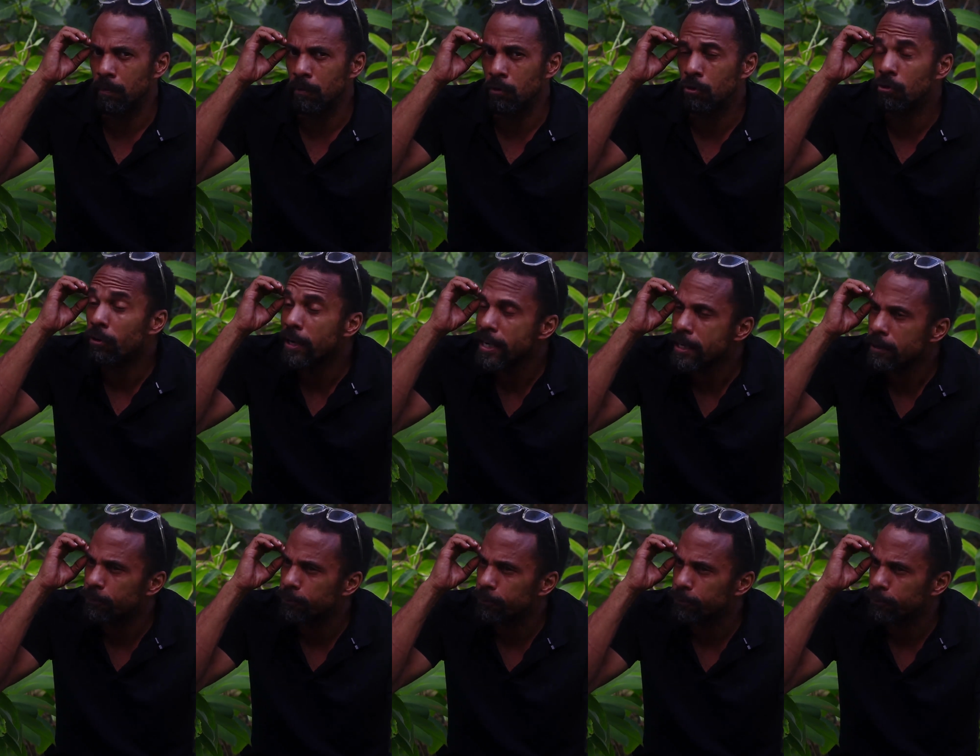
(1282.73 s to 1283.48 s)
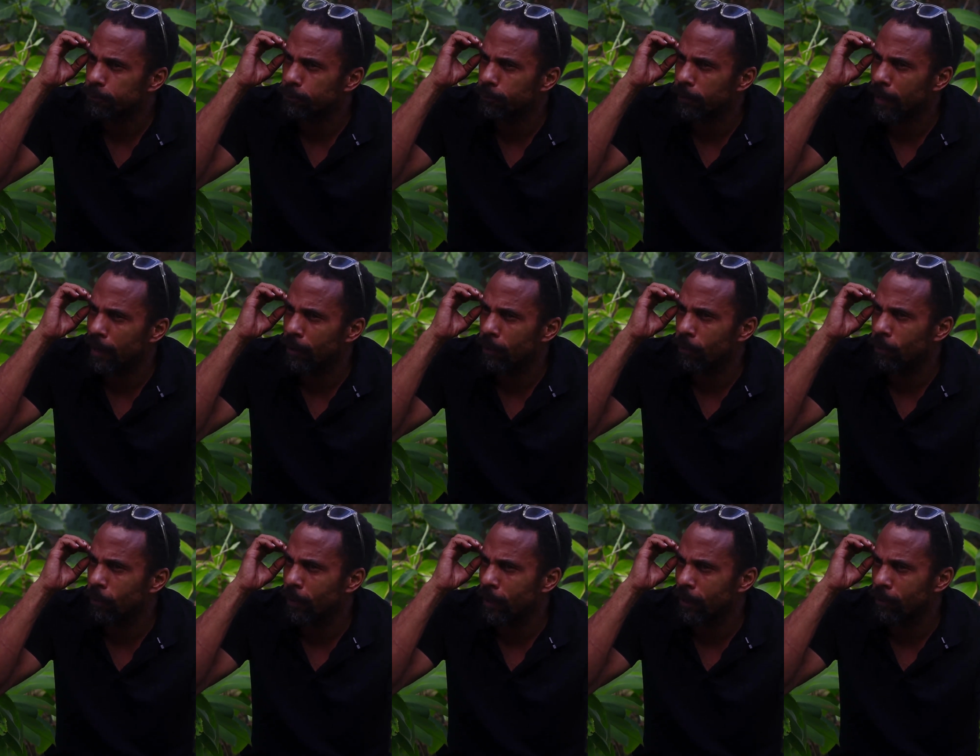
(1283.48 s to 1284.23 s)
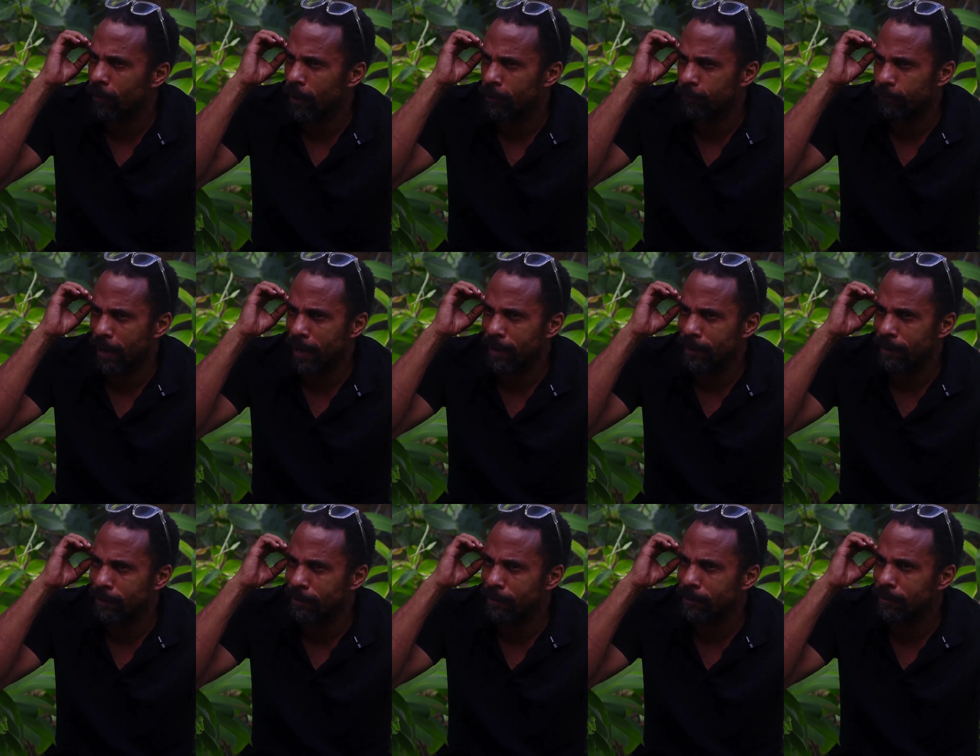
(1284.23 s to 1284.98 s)
grief, like where do I
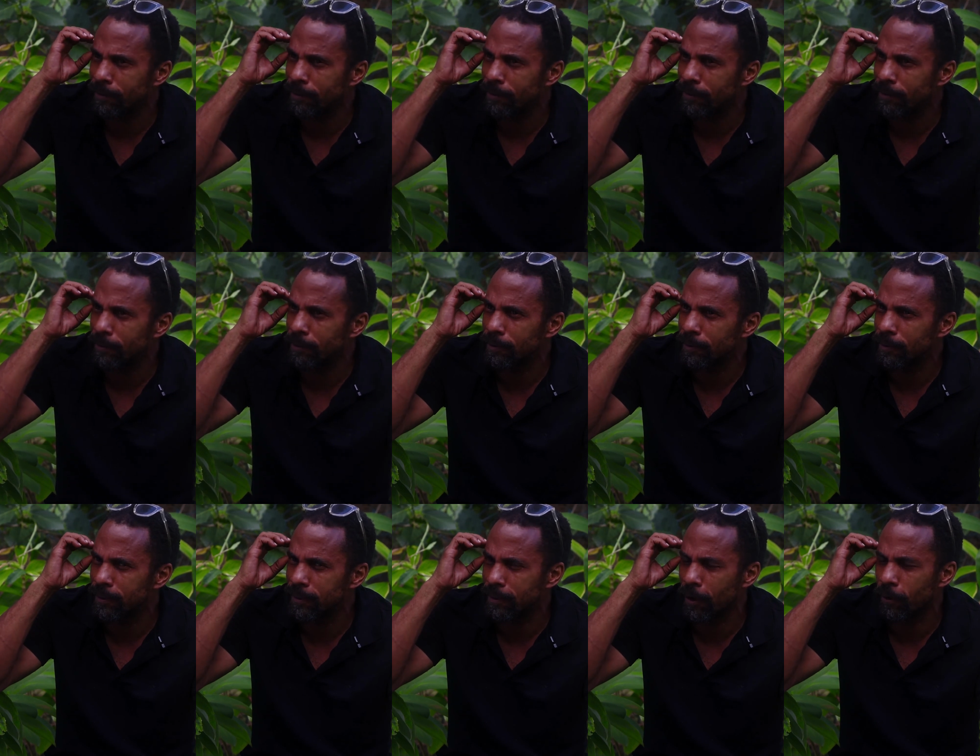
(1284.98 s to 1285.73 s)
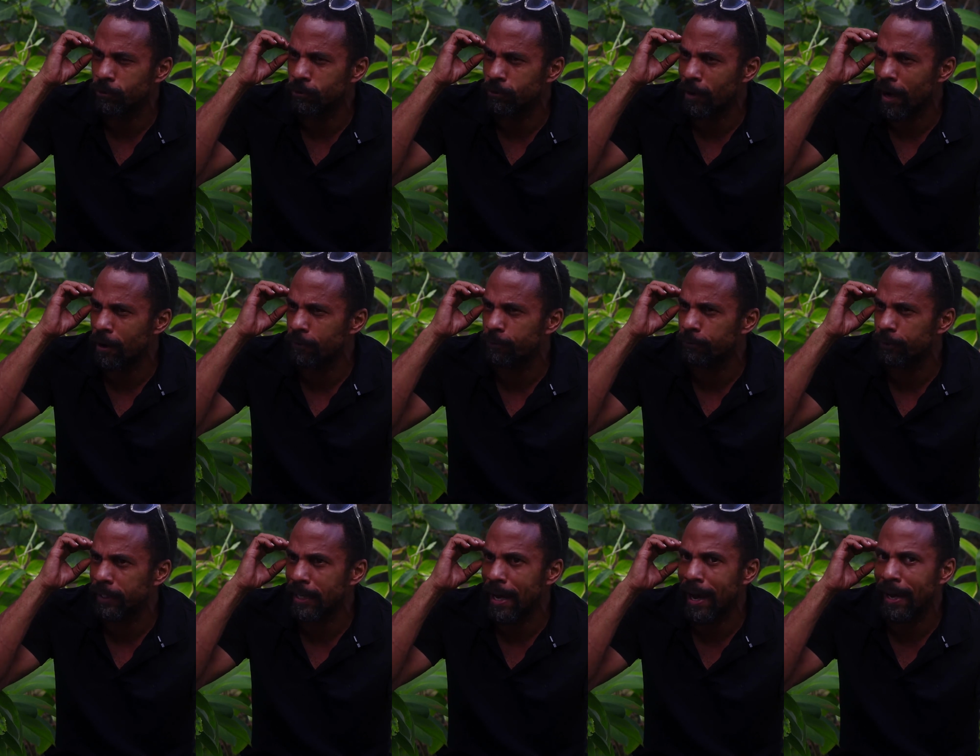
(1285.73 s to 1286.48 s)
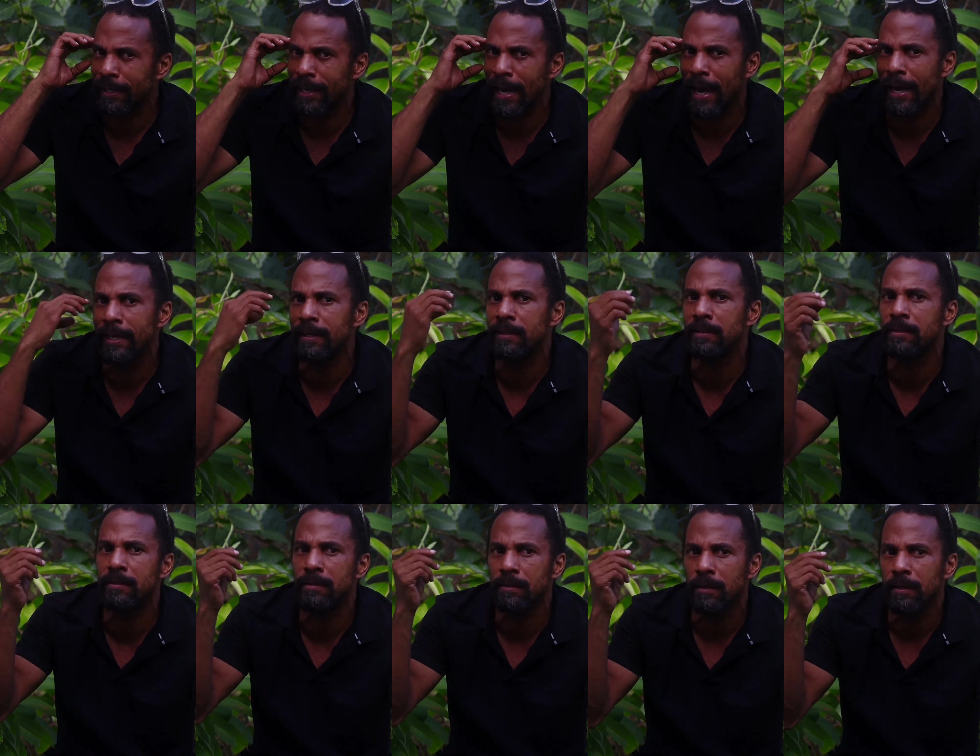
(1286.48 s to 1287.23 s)
find the soundtrack for that
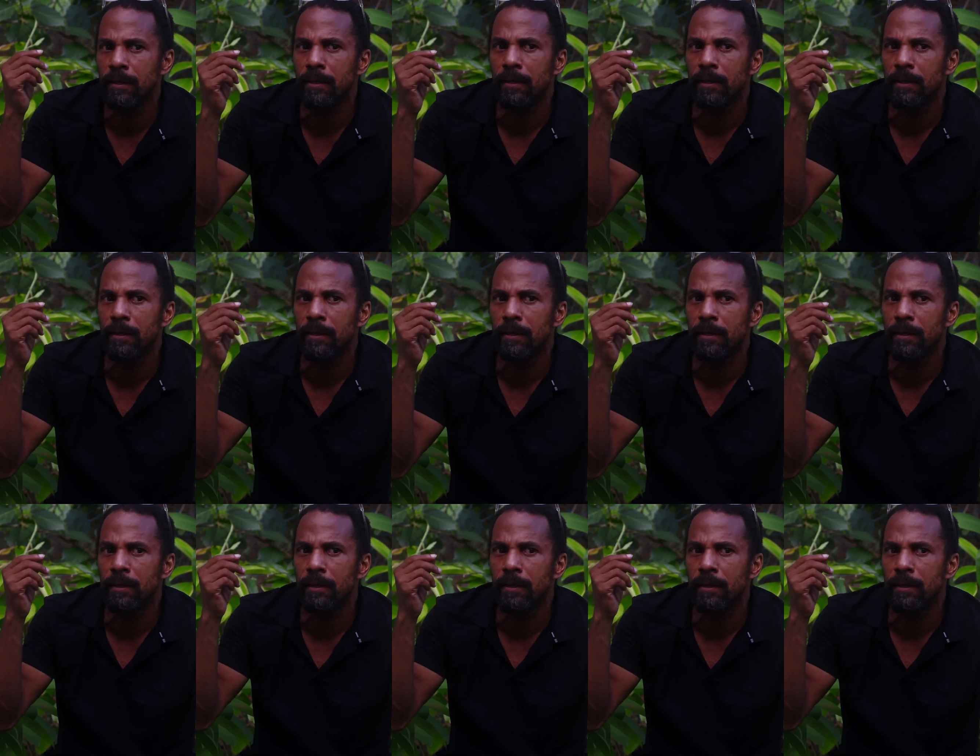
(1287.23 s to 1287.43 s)
is,